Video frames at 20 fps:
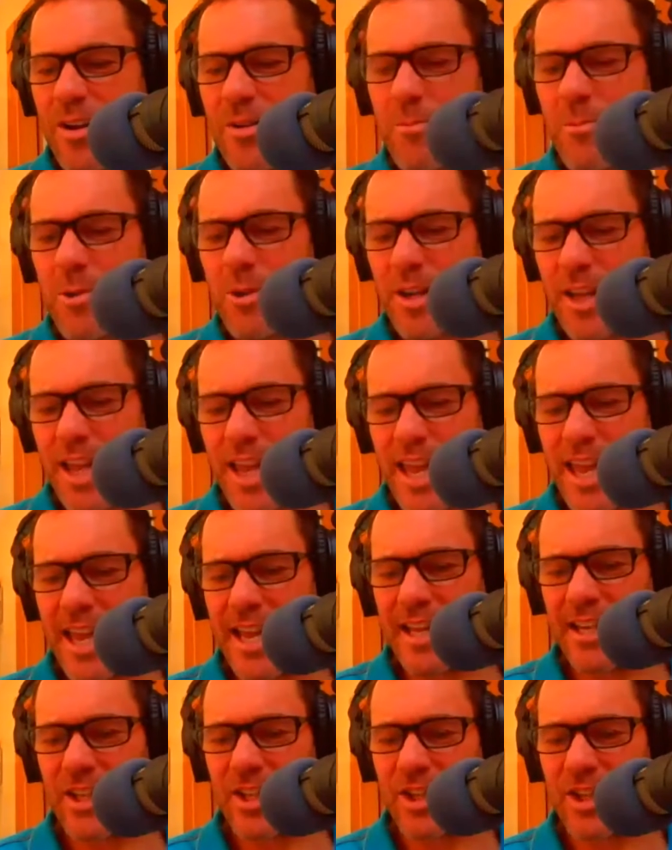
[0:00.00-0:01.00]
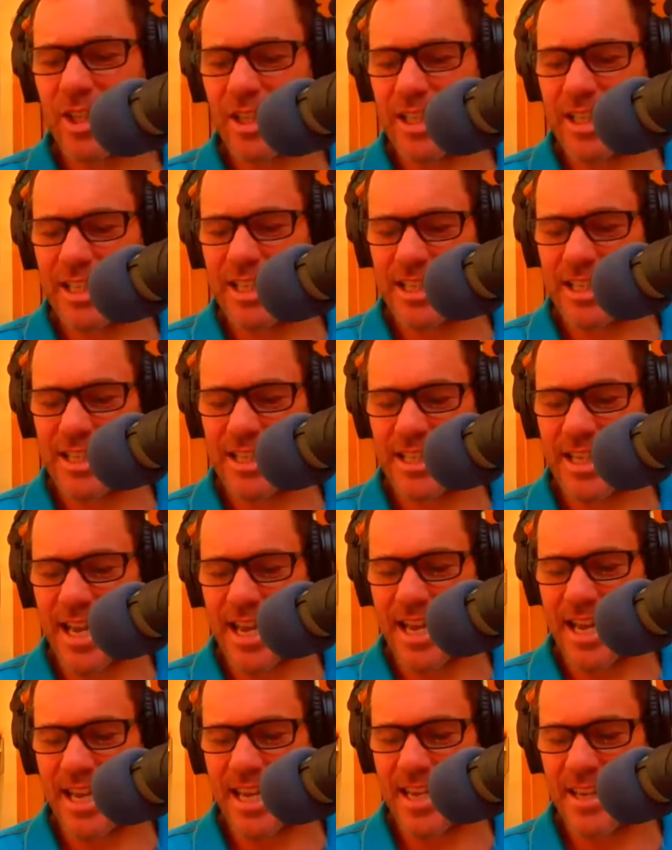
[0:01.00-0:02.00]
would actually
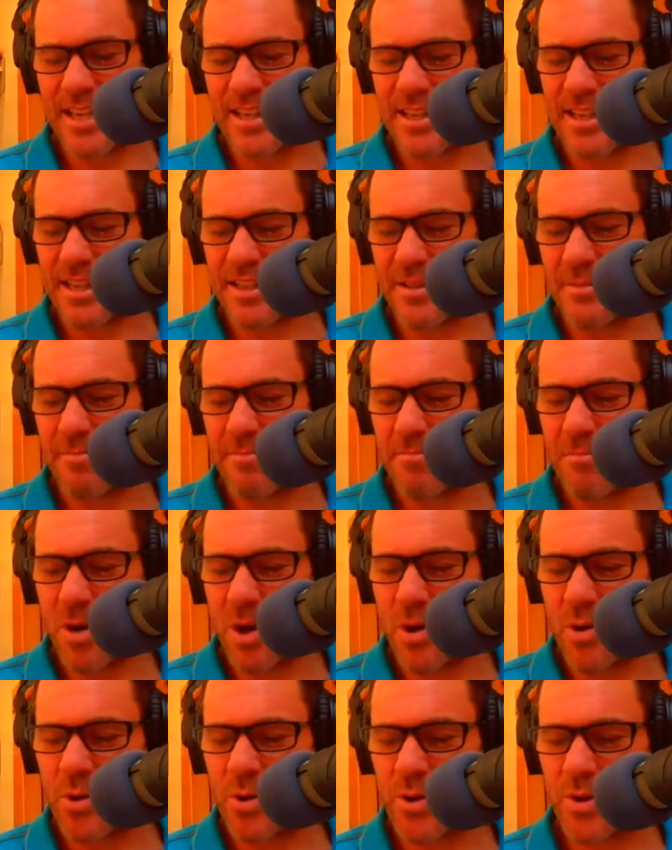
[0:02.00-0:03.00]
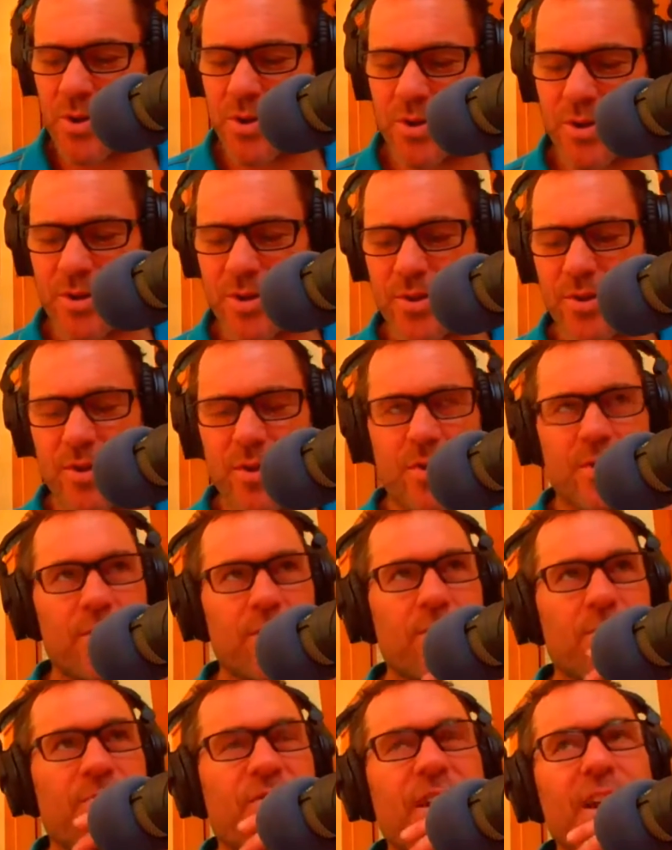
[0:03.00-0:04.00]
say that the most
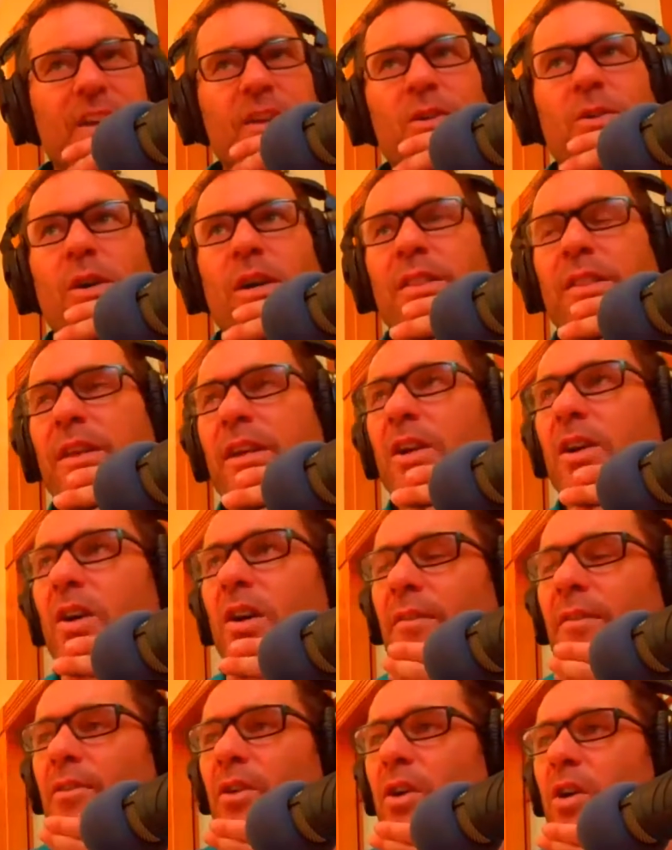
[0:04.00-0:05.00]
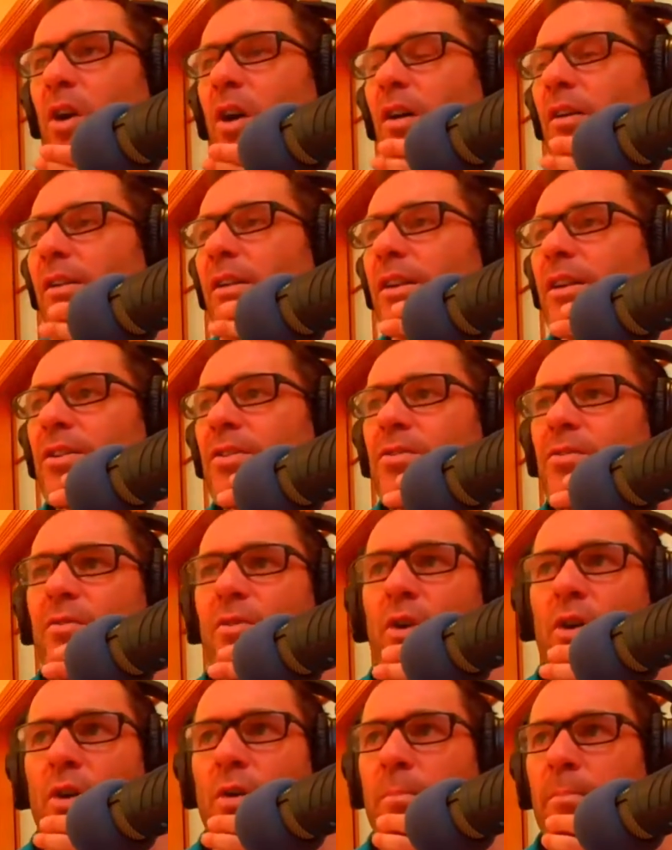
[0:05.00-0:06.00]
value I think I've got is
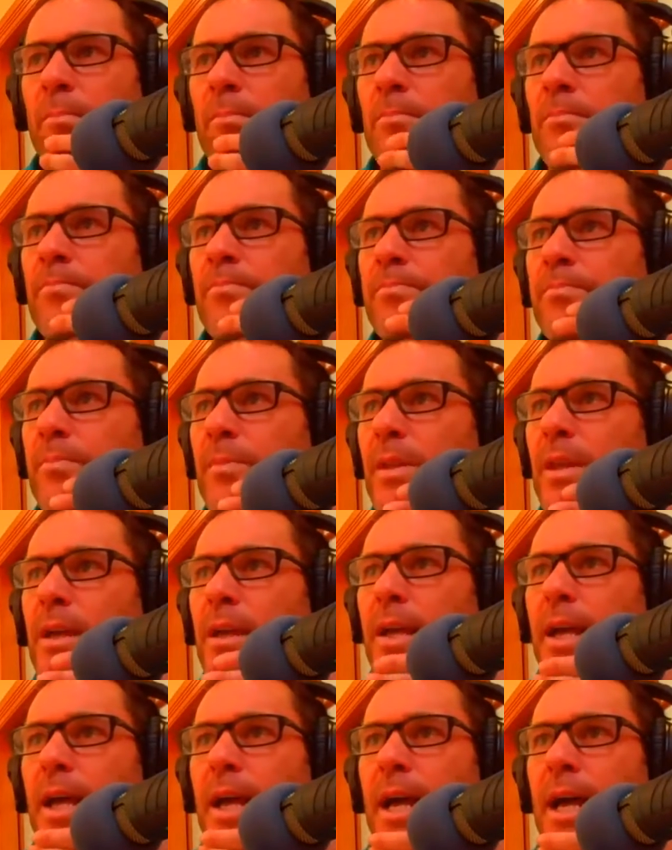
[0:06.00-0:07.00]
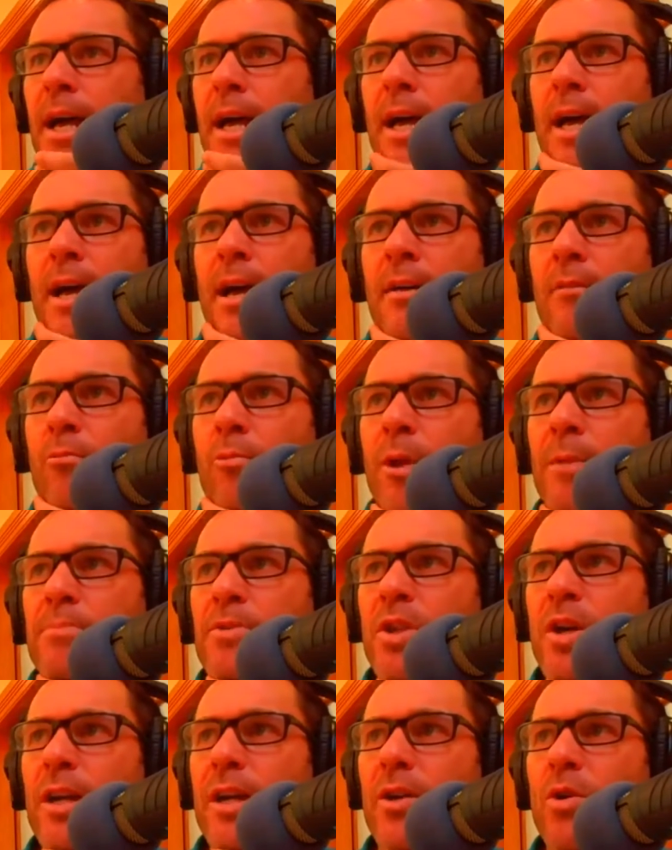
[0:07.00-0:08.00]
from a
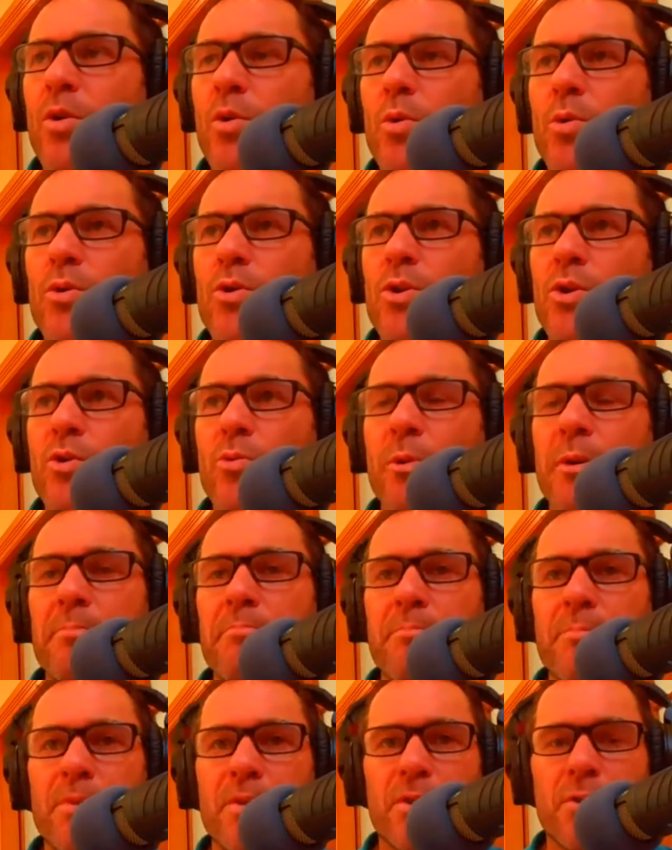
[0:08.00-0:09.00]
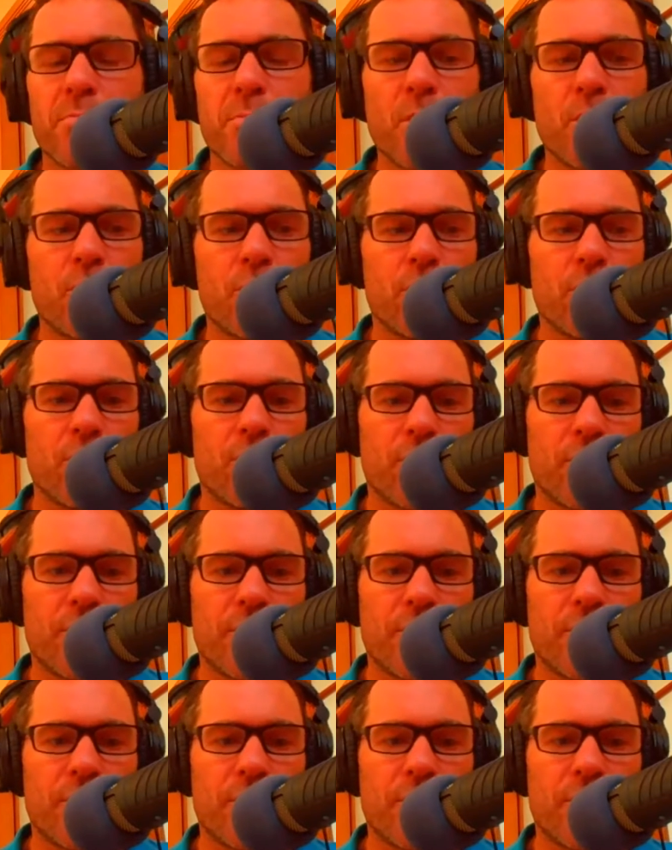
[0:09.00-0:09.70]
website called Swim Smooth,